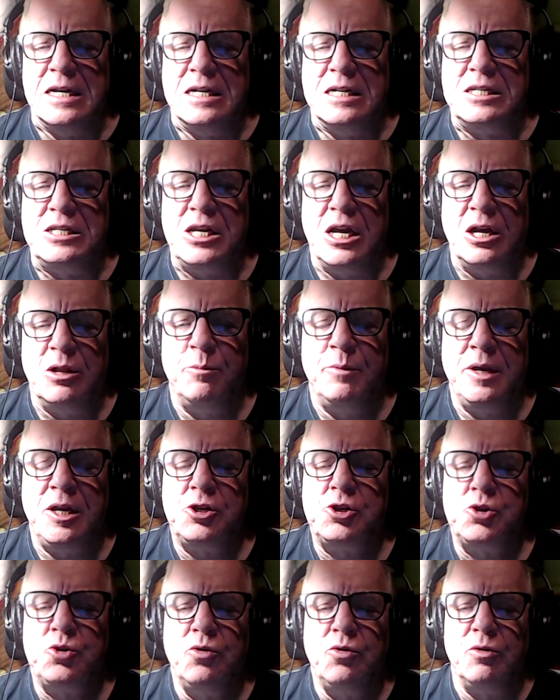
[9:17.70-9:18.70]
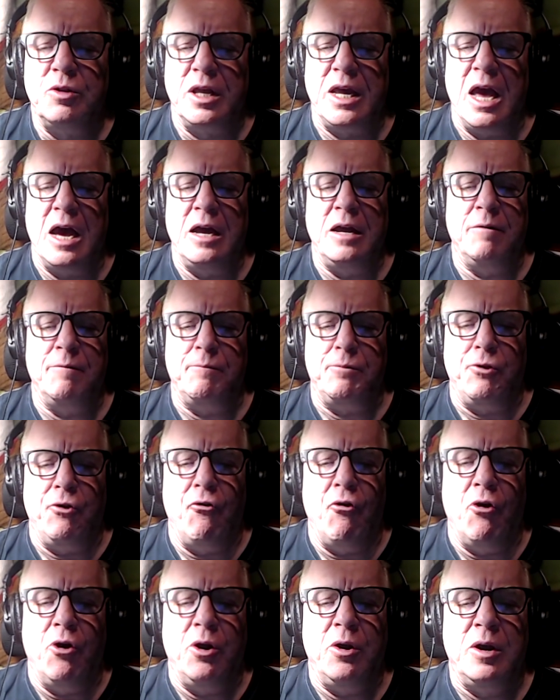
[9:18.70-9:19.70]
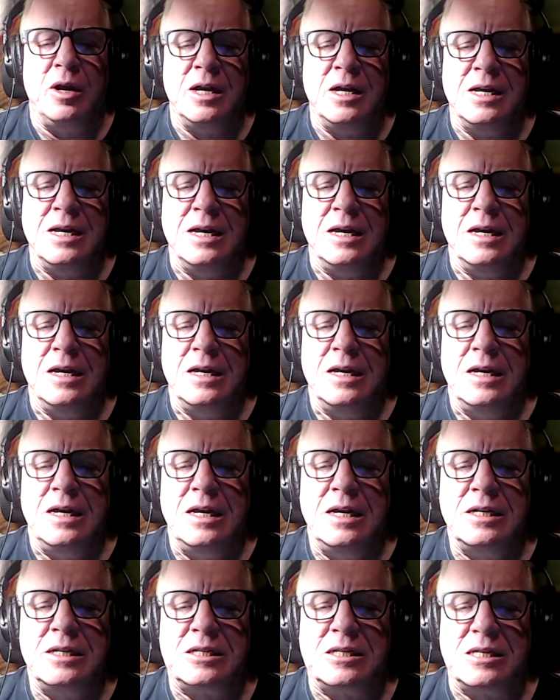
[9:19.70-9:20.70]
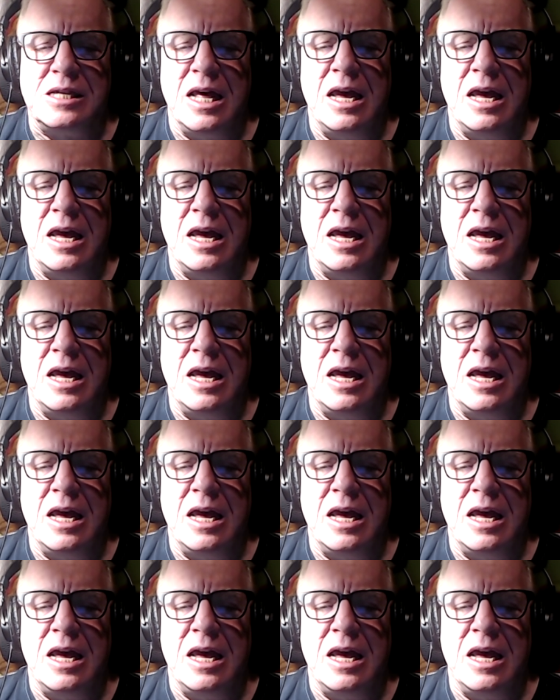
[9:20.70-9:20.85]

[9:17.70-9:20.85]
tell me truly, I implore, is